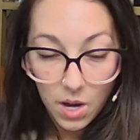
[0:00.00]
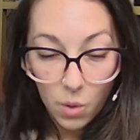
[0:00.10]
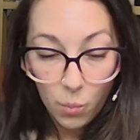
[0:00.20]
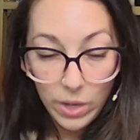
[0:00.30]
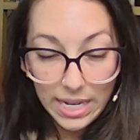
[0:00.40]

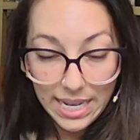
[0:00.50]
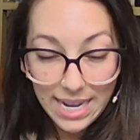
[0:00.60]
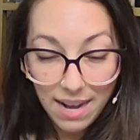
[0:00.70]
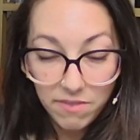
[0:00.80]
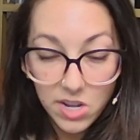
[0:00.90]
We need
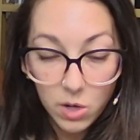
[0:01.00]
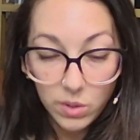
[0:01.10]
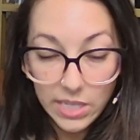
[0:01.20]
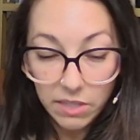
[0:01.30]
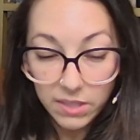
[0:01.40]
have no
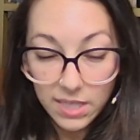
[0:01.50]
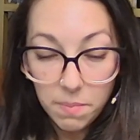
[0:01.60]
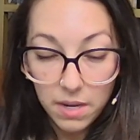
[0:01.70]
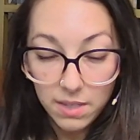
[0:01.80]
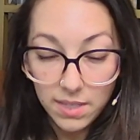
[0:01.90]
secrets
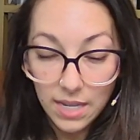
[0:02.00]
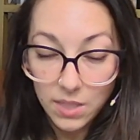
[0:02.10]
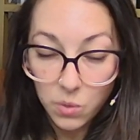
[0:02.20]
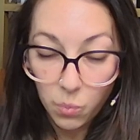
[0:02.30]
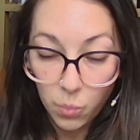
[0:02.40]
amongst
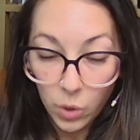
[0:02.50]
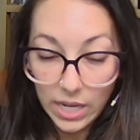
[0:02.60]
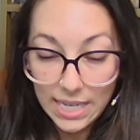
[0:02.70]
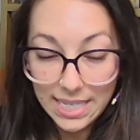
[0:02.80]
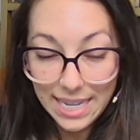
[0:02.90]
us,
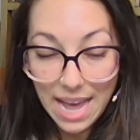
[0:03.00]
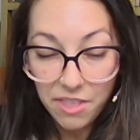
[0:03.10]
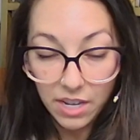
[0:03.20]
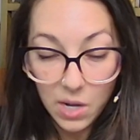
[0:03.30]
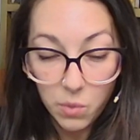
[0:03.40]
working
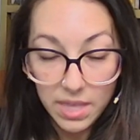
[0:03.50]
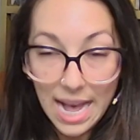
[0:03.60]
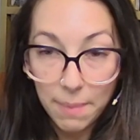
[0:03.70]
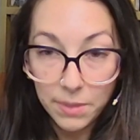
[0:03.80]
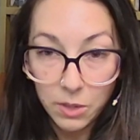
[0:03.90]
together and with
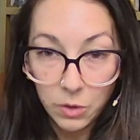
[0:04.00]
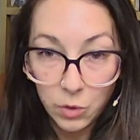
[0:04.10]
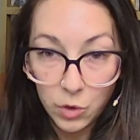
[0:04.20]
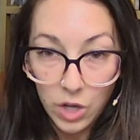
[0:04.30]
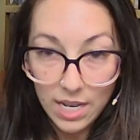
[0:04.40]
absolute
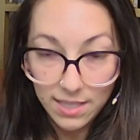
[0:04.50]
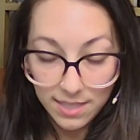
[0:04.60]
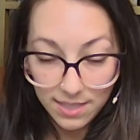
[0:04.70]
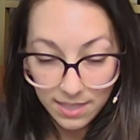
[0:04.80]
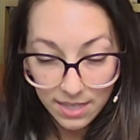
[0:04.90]

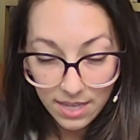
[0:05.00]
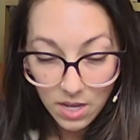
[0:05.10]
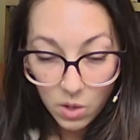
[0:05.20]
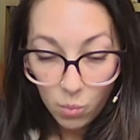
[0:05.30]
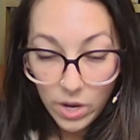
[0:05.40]
trust.
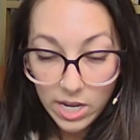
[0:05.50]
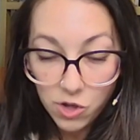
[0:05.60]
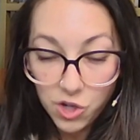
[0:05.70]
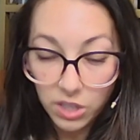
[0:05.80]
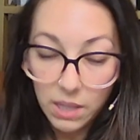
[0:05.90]
We can
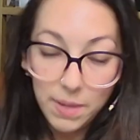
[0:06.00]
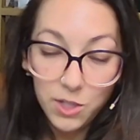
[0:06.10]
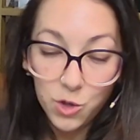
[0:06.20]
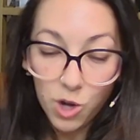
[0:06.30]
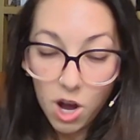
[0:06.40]
surely be
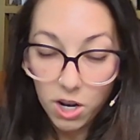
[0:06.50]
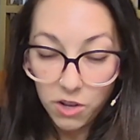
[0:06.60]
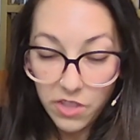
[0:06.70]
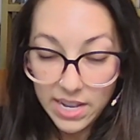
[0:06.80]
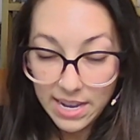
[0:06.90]
stronger
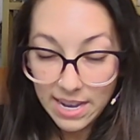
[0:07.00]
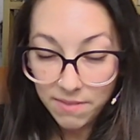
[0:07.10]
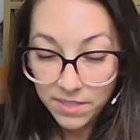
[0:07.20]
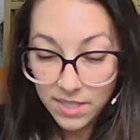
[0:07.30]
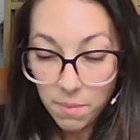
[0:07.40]
than if
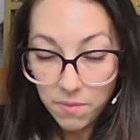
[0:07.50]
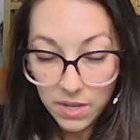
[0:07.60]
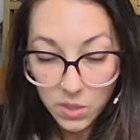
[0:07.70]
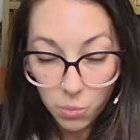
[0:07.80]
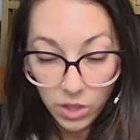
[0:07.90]
some of
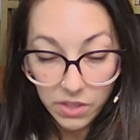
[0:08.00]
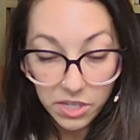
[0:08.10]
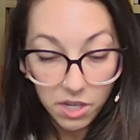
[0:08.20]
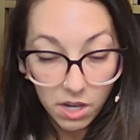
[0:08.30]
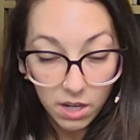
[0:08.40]
us were in the
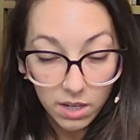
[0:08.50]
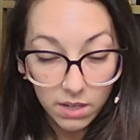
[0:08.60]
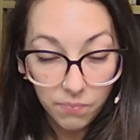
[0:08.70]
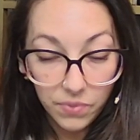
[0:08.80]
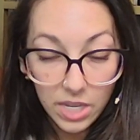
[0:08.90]
dark."
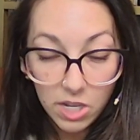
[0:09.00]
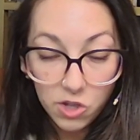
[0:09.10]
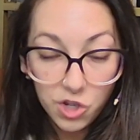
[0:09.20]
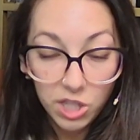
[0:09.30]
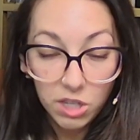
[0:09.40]

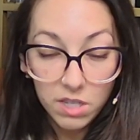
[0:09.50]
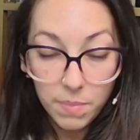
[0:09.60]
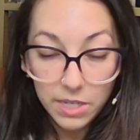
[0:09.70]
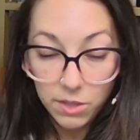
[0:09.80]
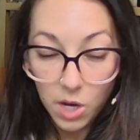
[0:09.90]
She looked at
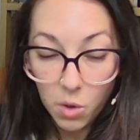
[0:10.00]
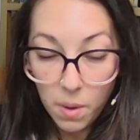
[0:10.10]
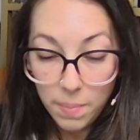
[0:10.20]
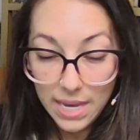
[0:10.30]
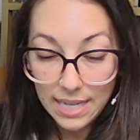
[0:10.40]
me so
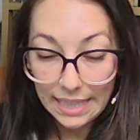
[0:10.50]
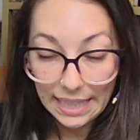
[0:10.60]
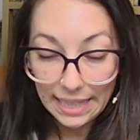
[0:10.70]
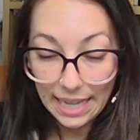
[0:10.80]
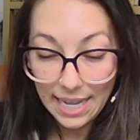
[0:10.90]

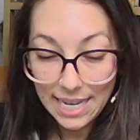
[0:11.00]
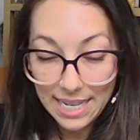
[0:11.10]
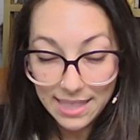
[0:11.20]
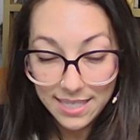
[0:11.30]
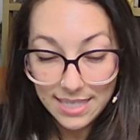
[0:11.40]
appealingly, and
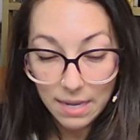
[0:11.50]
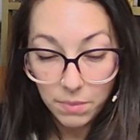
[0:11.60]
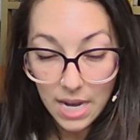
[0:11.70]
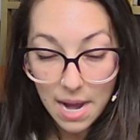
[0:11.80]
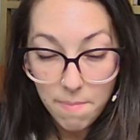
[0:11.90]
at the same
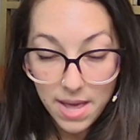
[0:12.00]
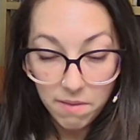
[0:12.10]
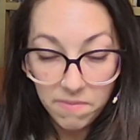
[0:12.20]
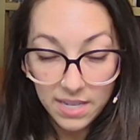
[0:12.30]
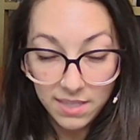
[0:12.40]
time
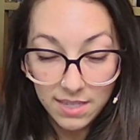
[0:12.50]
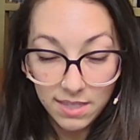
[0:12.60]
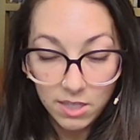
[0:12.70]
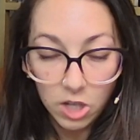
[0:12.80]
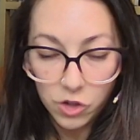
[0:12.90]
manifested
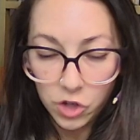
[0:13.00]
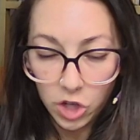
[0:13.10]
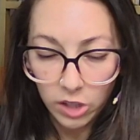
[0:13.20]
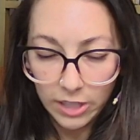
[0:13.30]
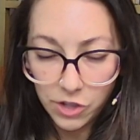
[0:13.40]
such
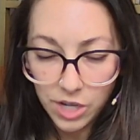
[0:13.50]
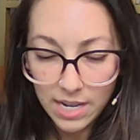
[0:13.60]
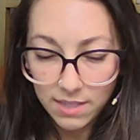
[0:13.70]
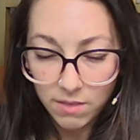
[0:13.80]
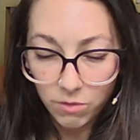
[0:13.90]
courage
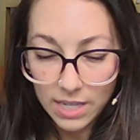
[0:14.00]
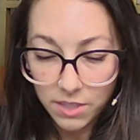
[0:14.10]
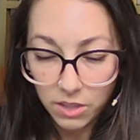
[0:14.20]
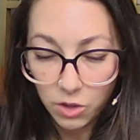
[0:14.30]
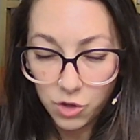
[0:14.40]
and
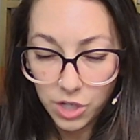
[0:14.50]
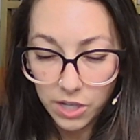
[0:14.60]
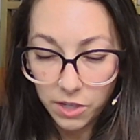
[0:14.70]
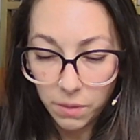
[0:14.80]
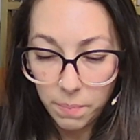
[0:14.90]
resolution
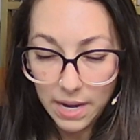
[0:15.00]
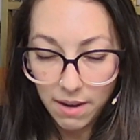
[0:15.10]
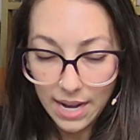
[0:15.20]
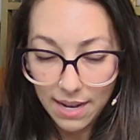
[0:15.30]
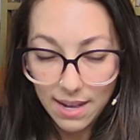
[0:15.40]
in her
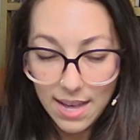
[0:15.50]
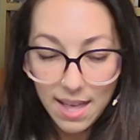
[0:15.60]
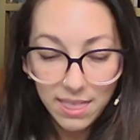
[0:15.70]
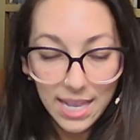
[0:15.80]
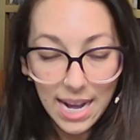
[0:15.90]
bearing,
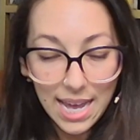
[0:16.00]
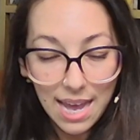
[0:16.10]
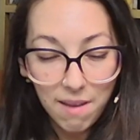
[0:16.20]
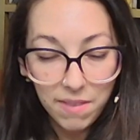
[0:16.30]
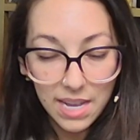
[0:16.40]
that I
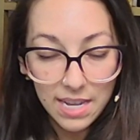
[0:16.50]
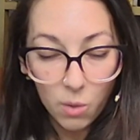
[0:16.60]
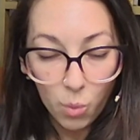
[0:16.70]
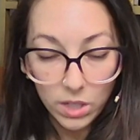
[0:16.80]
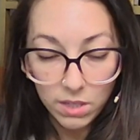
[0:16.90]
gave in at
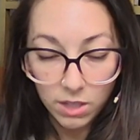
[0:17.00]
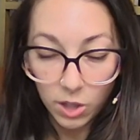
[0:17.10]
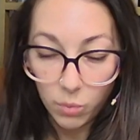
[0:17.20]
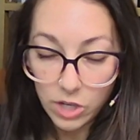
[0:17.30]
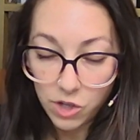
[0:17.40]
once to
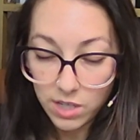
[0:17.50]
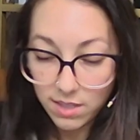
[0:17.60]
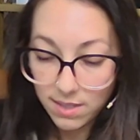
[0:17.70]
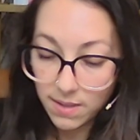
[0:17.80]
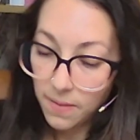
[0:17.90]
her wishes.